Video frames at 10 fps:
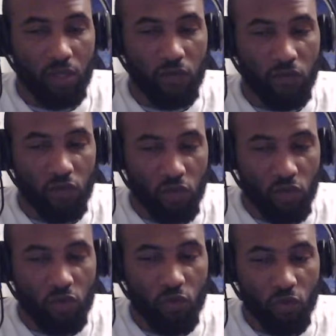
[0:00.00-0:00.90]
If you
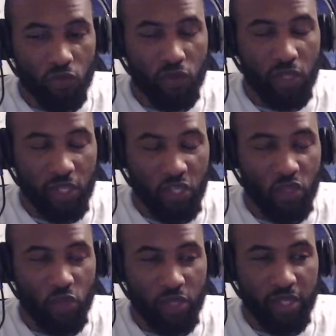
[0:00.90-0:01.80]
do a movie, you need to
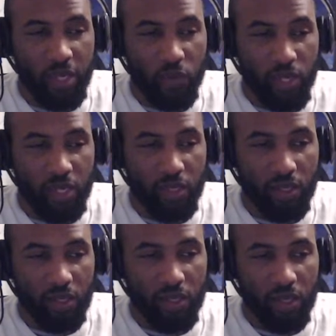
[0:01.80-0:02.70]
do it that way.
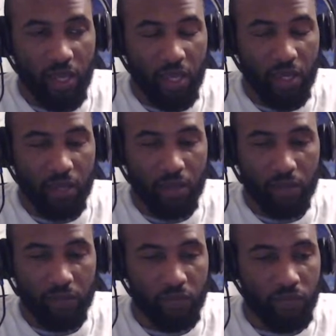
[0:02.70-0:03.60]
And
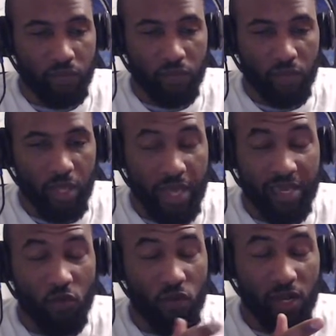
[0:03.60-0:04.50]
I
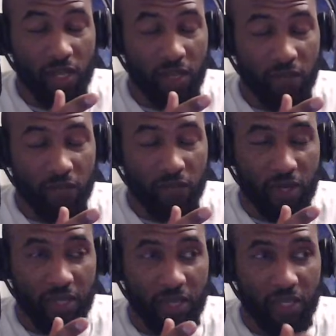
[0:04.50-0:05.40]
didn't want to leave.
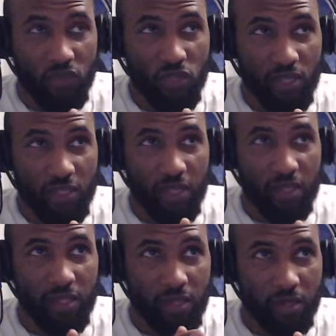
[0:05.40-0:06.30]
I literally
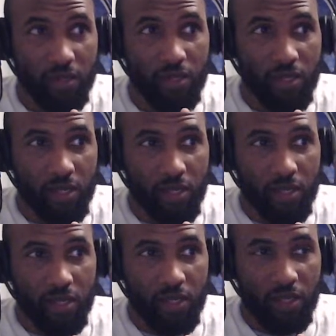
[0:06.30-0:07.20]
sat there
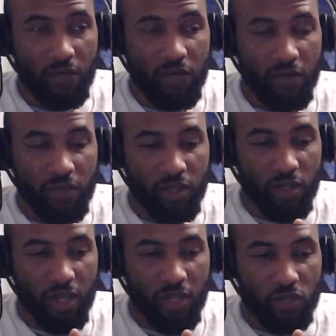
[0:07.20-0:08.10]
even after the
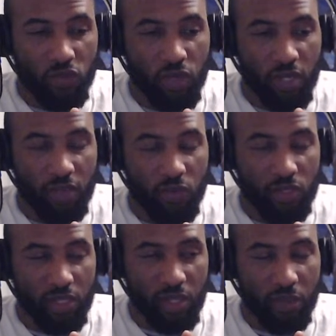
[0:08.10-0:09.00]
last credit and
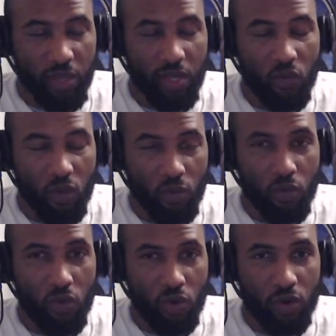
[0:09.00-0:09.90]
was like, man, I want
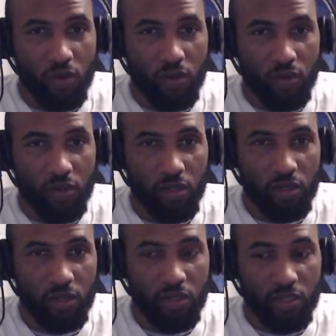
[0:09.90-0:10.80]
more.
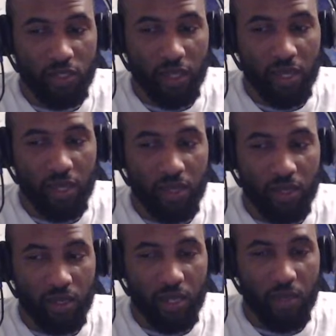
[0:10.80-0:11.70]
It's like,
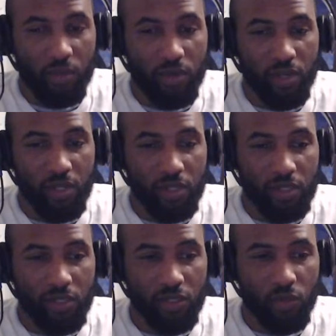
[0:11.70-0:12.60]
can I please
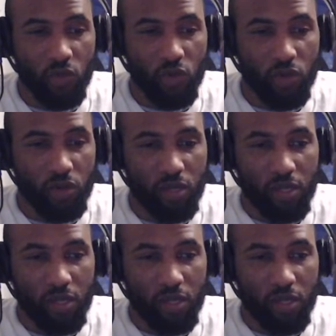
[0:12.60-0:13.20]
see some more?